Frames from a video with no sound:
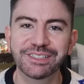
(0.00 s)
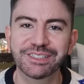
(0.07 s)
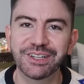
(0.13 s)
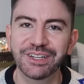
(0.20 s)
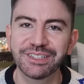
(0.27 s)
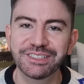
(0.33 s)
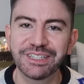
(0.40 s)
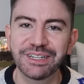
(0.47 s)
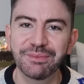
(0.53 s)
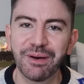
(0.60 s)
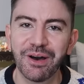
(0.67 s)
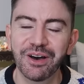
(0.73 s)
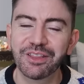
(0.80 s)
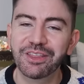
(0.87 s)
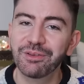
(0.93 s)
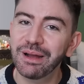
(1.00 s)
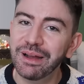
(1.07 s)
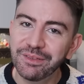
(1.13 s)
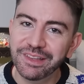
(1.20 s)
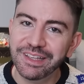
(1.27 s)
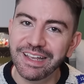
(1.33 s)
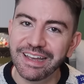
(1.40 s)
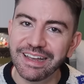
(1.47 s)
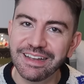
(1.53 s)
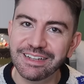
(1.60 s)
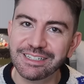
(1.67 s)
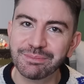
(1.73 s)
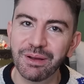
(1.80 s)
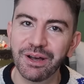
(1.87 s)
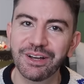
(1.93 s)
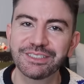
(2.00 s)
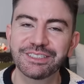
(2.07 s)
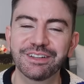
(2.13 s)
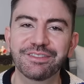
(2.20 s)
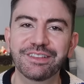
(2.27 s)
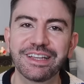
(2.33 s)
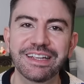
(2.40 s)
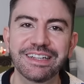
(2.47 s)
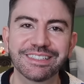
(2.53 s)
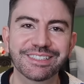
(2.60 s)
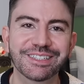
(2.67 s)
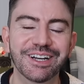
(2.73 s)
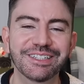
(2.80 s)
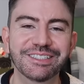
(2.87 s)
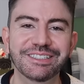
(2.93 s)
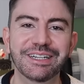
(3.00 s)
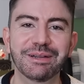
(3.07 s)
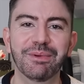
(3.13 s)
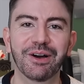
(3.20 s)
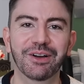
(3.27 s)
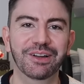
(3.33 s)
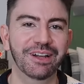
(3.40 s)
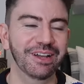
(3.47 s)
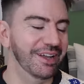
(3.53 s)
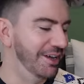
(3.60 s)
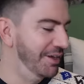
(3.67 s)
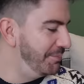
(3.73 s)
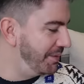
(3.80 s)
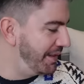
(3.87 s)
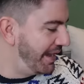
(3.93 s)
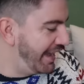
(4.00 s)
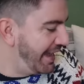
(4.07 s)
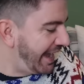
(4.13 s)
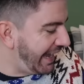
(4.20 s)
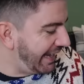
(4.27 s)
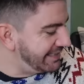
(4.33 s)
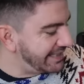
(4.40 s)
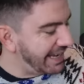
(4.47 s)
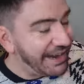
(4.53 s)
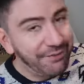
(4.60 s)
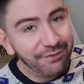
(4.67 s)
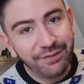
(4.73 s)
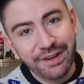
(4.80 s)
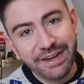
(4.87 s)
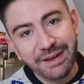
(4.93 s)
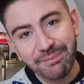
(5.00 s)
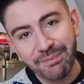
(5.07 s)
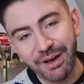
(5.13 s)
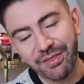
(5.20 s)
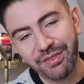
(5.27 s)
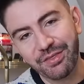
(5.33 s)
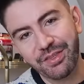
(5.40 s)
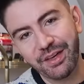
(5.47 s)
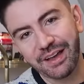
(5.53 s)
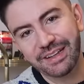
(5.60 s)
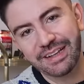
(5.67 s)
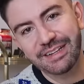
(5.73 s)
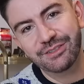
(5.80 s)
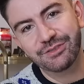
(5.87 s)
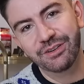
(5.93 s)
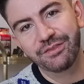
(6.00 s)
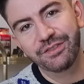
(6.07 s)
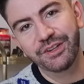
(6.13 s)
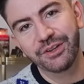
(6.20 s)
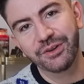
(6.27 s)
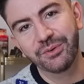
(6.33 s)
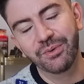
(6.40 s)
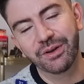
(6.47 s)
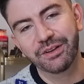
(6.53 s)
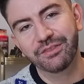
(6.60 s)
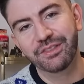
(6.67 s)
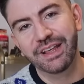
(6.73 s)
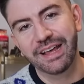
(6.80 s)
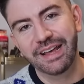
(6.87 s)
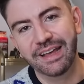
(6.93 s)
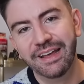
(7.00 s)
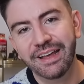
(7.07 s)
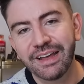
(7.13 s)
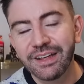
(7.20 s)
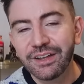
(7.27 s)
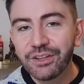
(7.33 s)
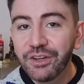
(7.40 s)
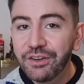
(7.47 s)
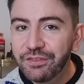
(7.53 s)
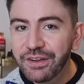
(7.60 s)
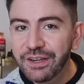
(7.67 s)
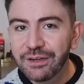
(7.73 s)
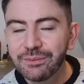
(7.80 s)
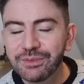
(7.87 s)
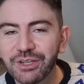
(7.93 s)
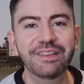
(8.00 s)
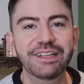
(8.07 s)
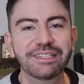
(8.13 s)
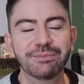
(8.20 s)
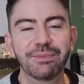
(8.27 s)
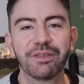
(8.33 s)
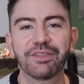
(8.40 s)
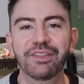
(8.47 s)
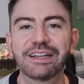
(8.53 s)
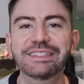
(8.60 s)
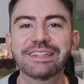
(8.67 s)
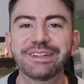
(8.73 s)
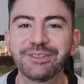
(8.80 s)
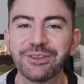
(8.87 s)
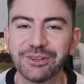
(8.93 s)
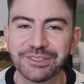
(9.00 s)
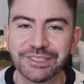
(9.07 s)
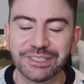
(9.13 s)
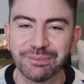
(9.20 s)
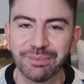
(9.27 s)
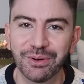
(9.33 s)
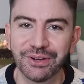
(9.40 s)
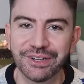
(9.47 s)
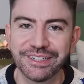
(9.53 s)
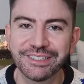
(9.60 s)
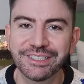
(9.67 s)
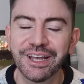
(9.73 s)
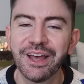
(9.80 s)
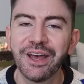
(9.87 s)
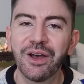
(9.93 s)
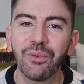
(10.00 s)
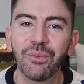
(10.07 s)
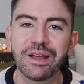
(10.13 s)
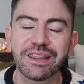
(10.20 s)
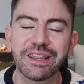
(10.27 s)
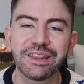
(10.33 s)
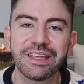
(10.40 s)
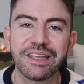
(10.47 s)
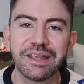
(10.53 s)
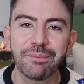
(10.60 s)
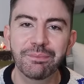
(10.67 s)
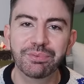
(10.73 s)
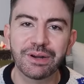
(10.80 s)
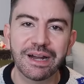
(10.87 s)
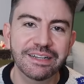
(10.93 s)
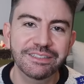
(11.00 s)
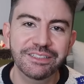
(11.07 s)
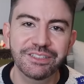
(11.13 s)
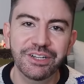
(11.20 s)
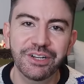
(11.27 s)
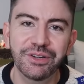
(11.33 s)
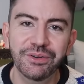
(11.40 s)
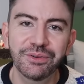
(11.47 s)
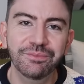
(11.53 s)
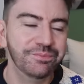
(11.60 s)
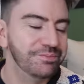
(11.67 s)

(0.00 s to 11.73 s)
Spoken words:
Sky Cinema throughout the year as part of the Sky Cinema Club. And every month I get to review one of their new films. And this month they did not disappoint with the brand new...